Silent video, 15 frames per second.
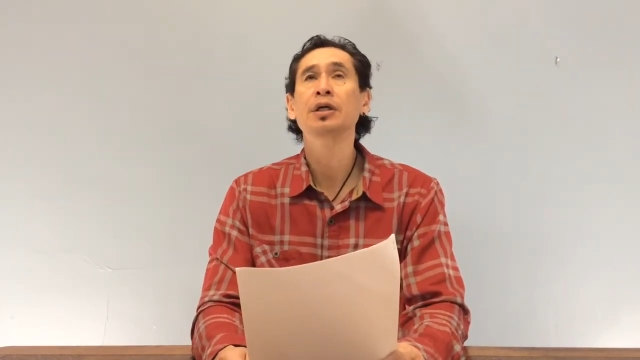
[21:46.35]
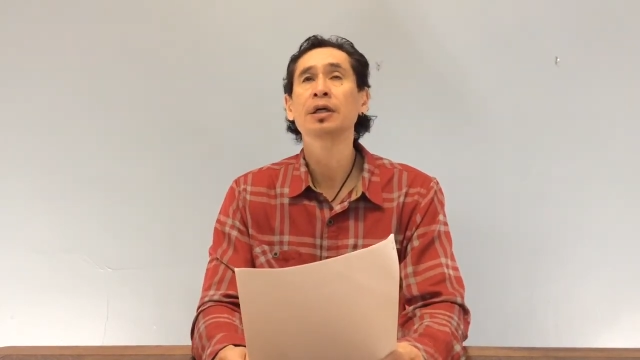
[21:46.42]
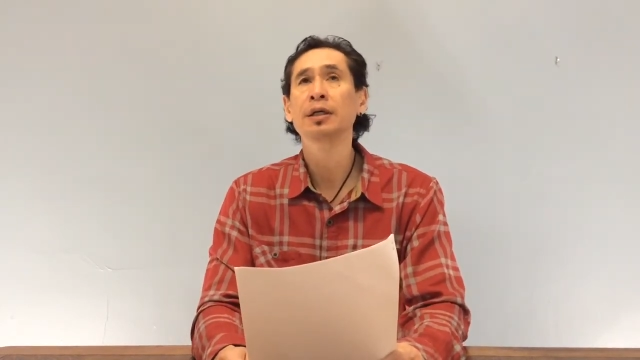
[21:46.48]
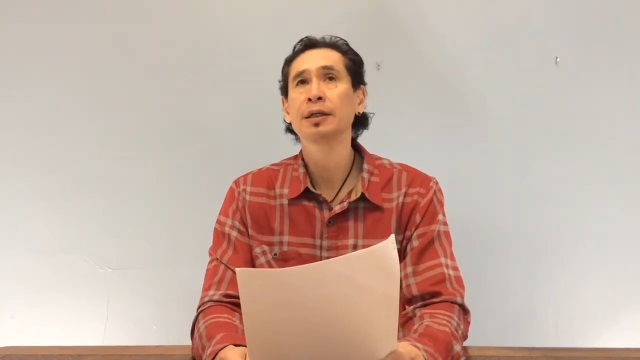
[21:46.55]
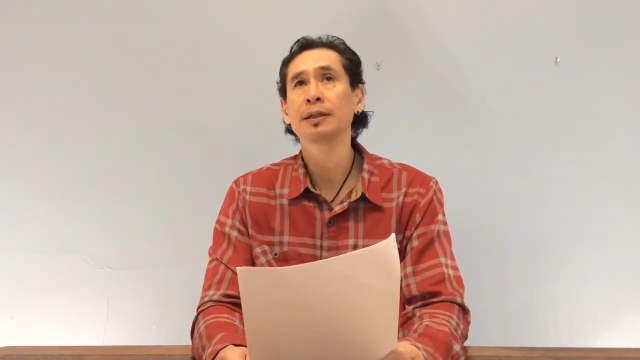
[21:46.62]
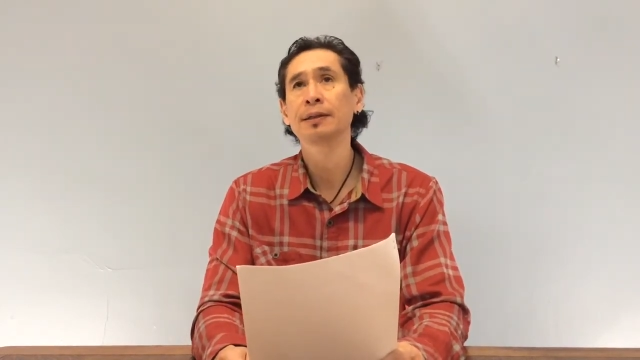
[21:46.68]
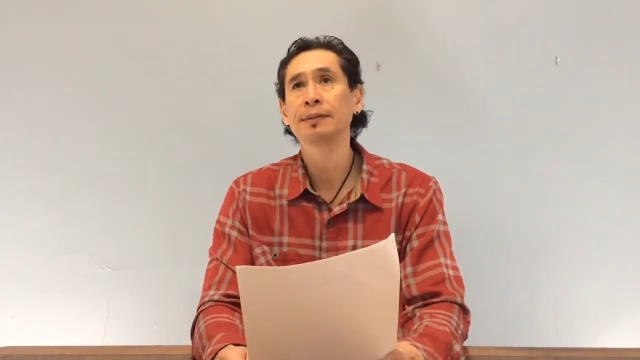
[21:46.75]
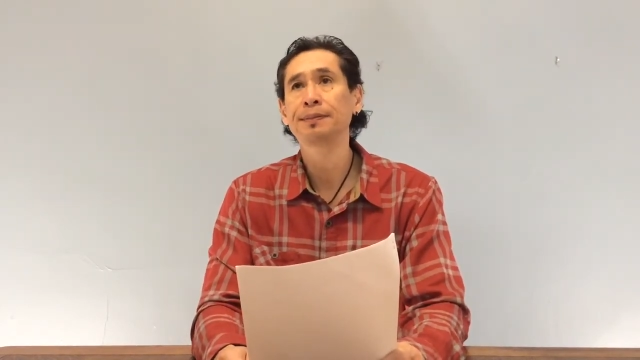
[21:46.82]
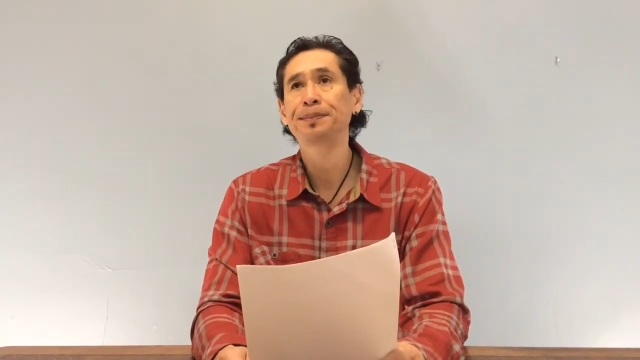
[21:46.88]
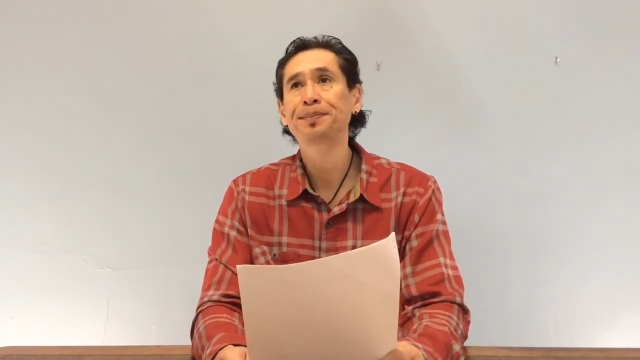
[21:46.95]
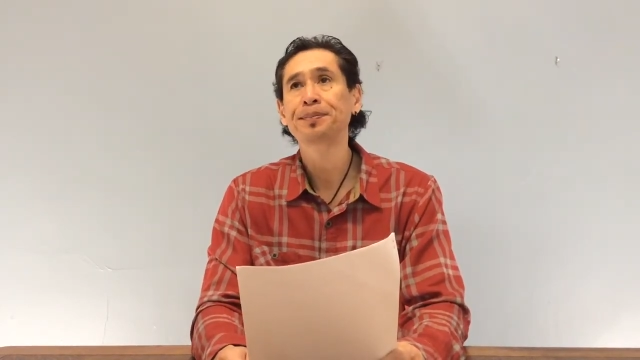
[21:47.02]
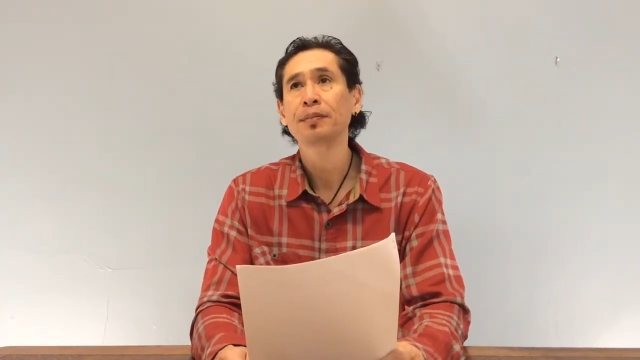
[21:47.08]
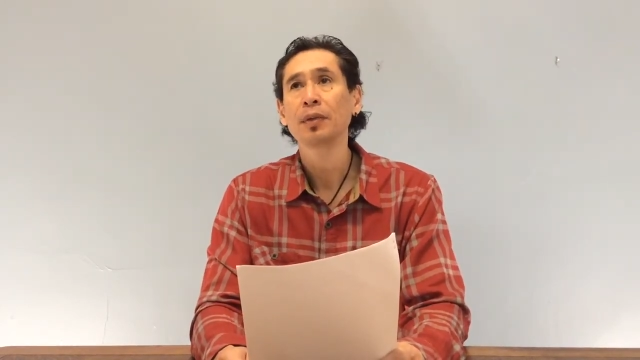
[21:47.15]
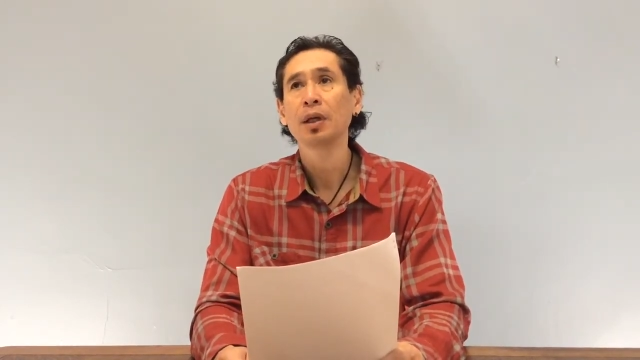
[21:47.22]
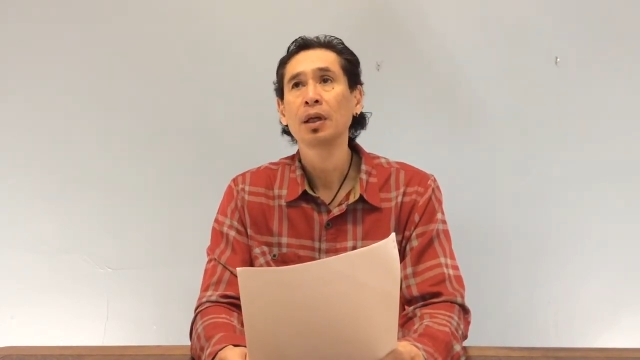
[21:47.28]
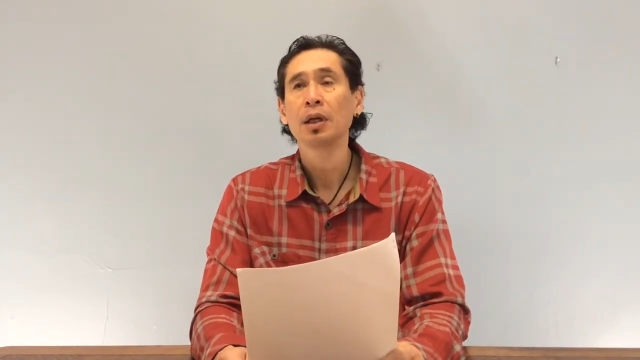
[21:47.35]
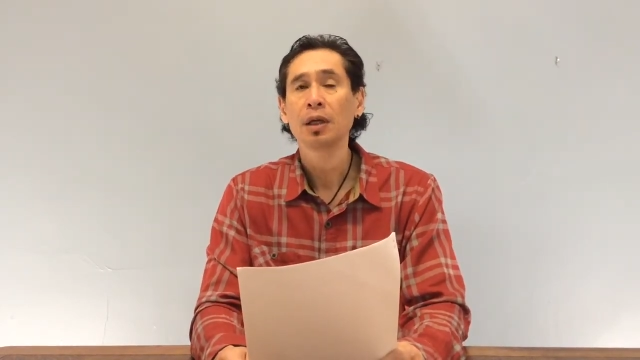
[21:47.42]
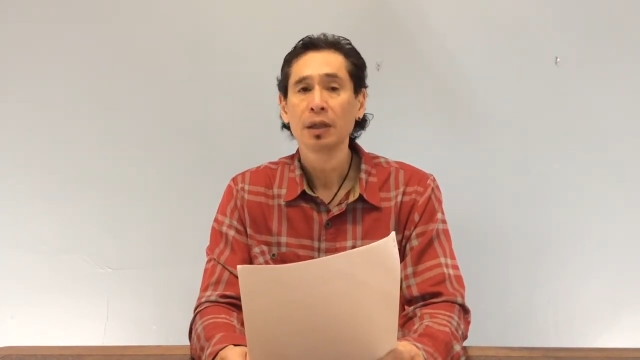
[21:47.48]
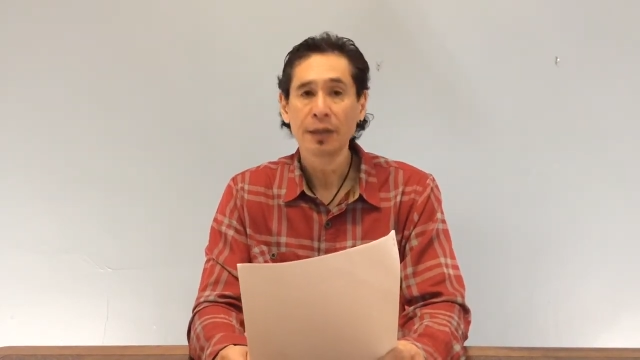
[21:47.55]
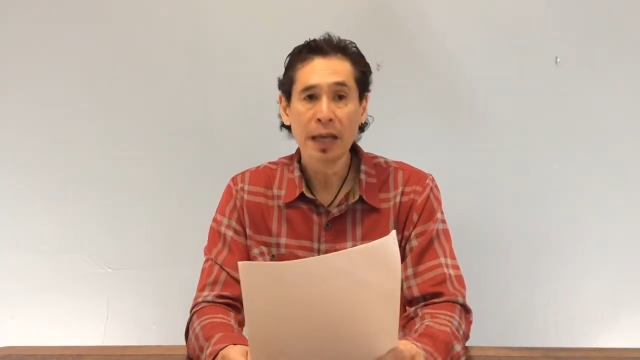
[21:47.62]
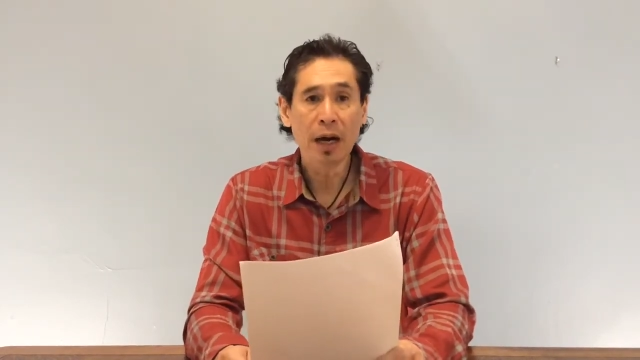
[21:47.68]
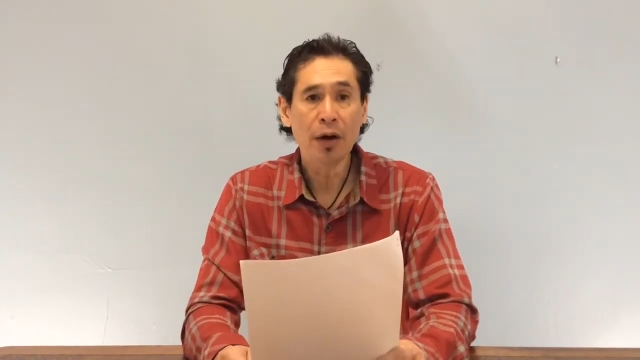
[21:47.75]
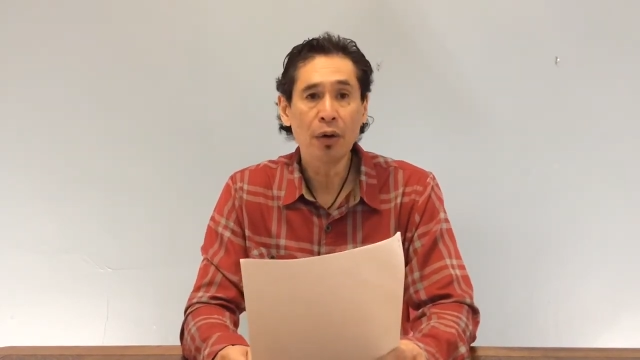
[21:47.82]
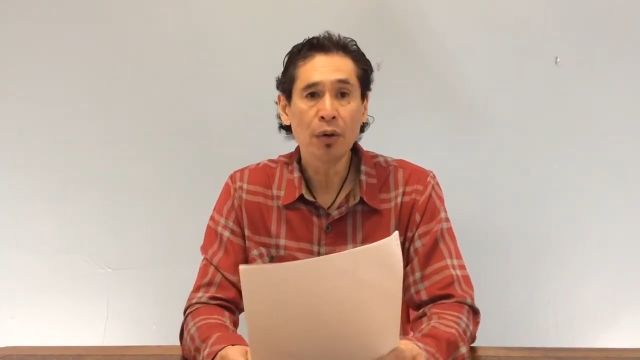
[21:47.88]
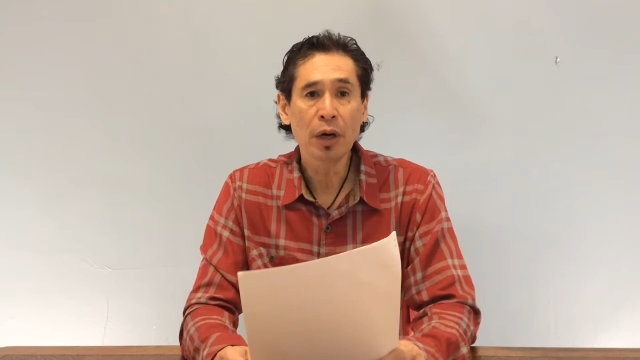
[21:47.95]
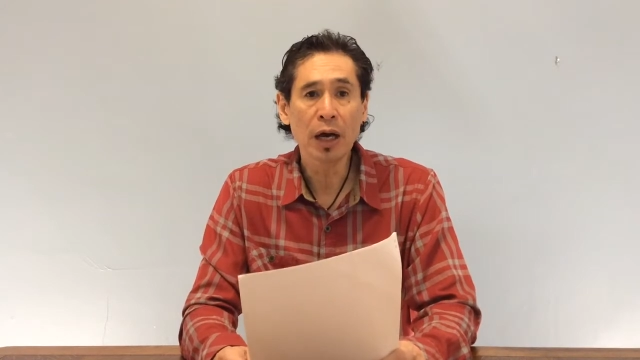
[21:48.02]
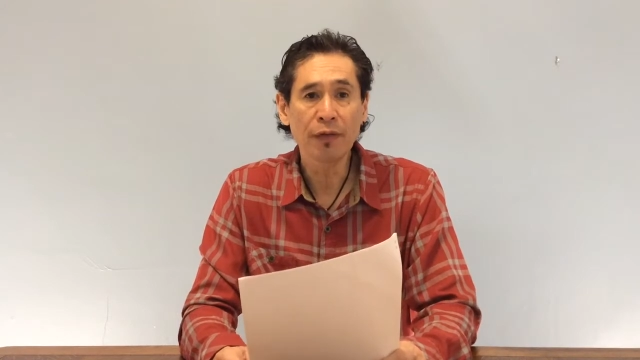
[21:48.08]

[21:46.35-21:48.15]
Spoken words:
now